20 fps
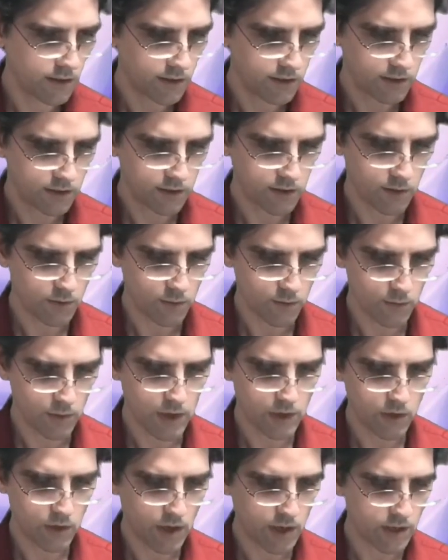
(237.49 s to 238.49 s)
So we're
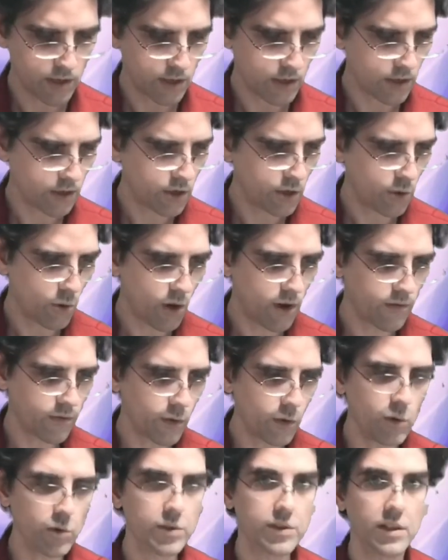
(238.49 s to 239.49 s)
not trying to chew off the
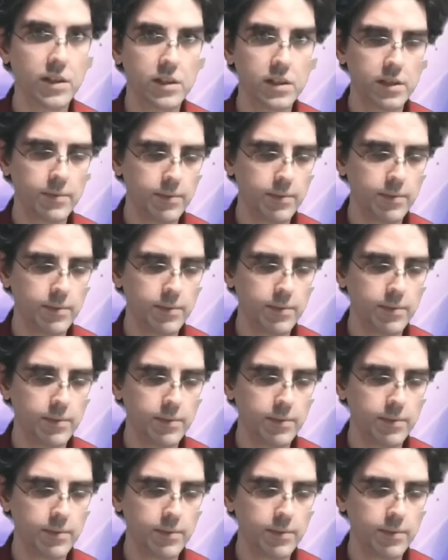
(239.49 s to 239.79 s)
whole system at